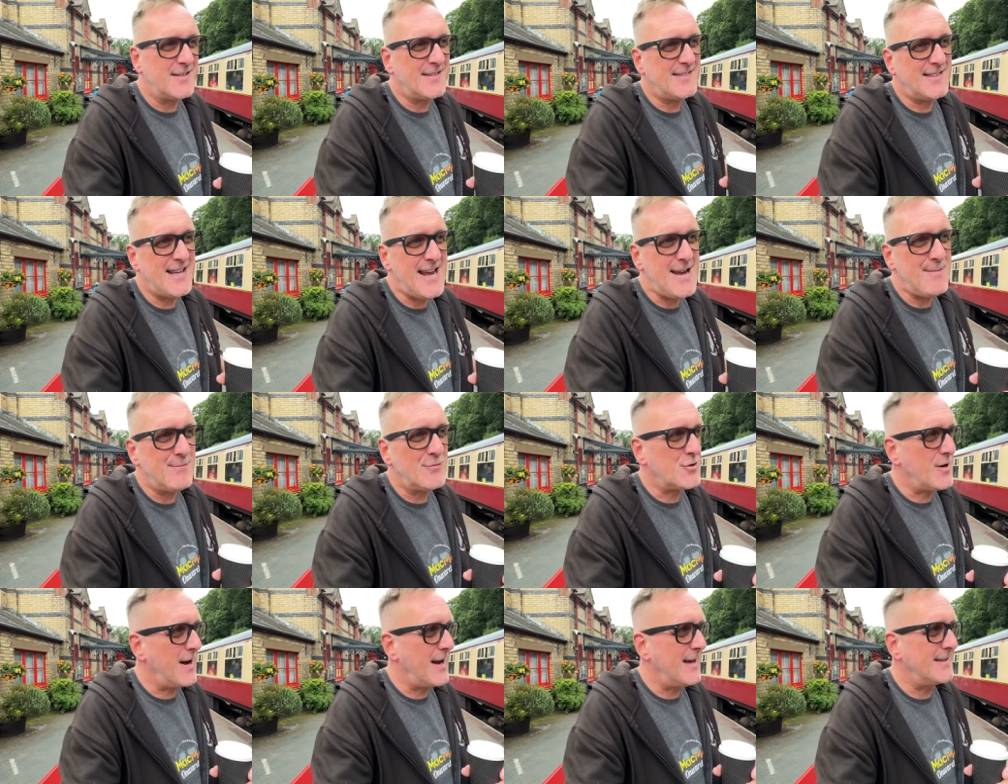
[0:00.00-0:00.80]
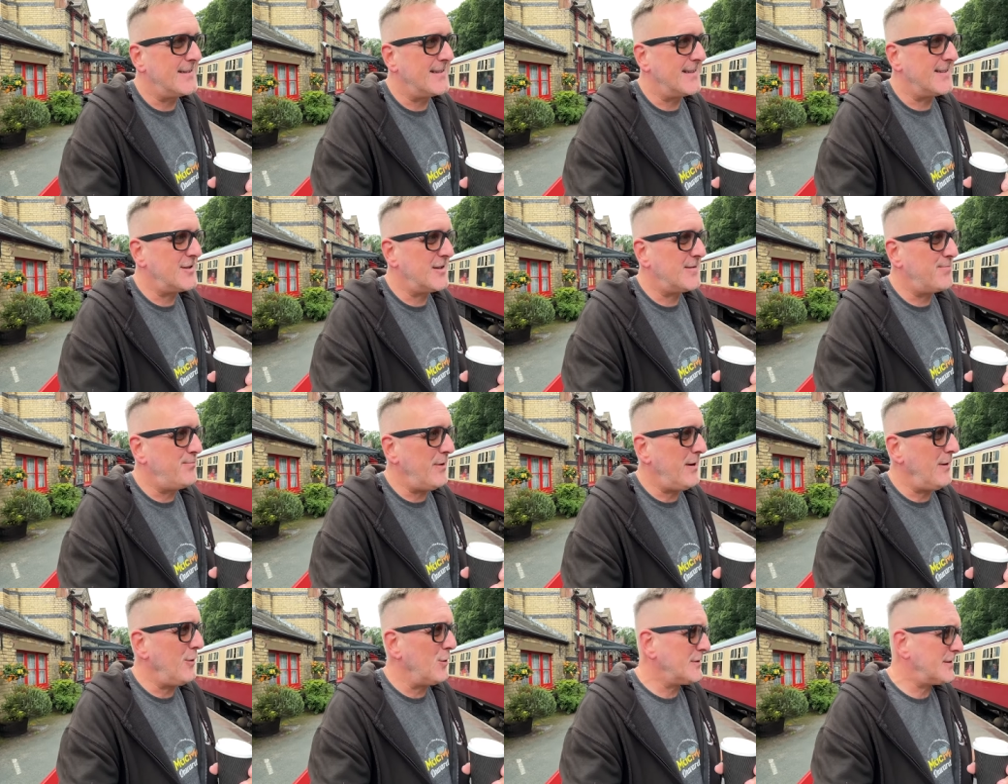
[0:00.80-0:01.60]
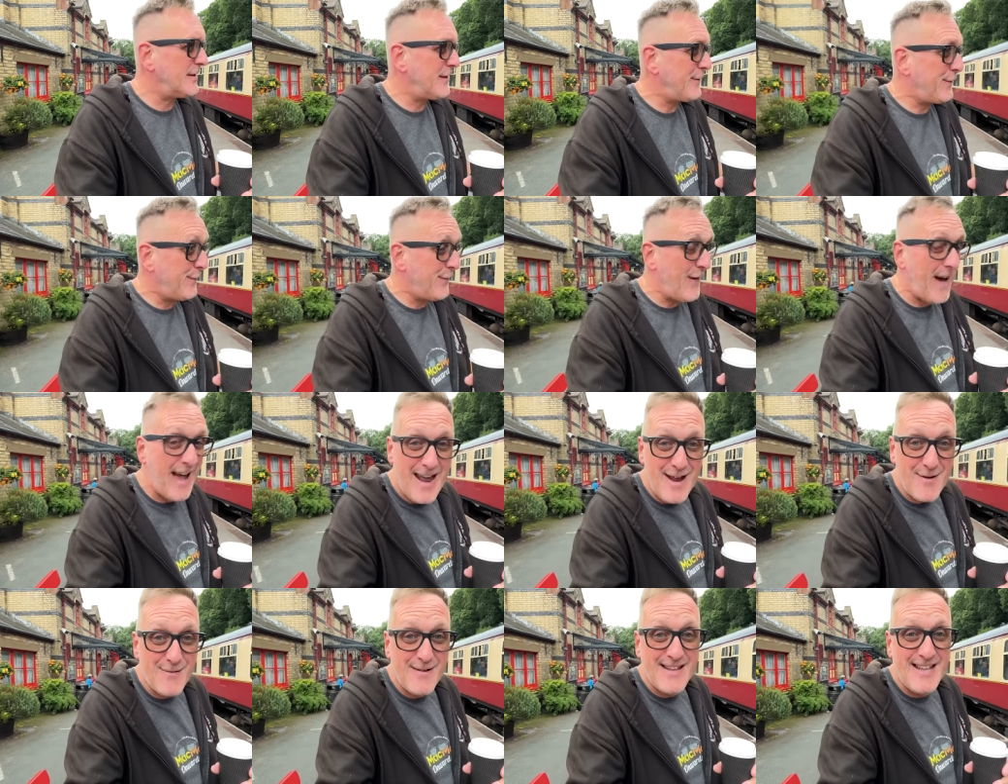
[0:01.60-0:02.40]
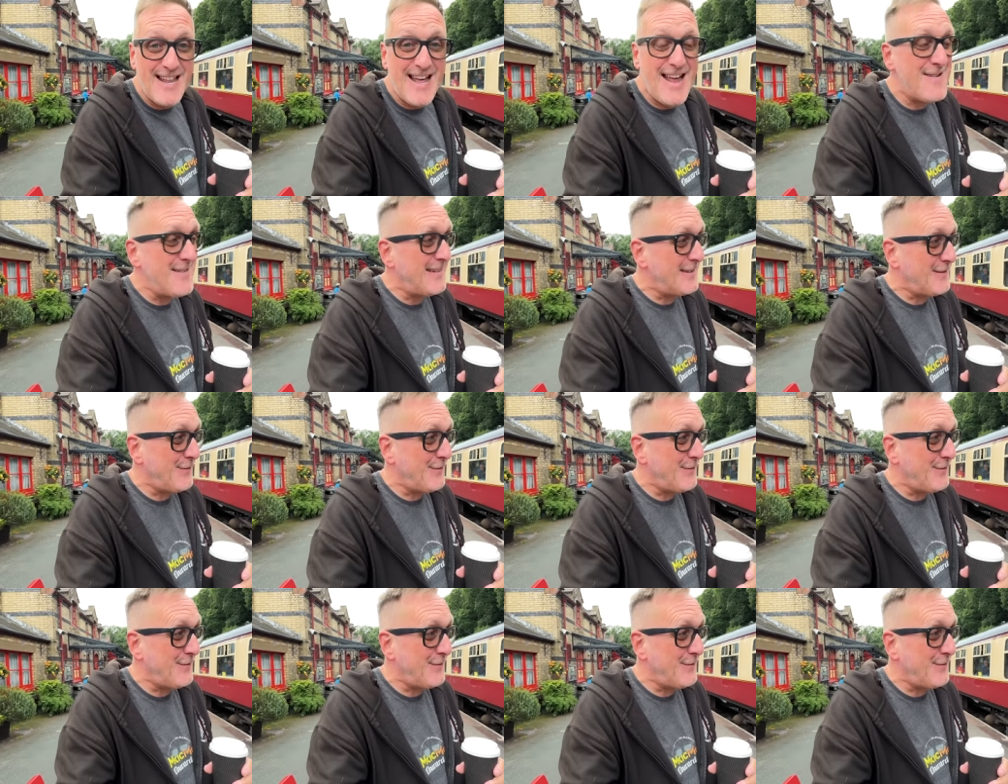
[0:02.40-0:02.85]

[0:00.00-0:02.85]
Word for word: steam trains it's just look at the fire in there it's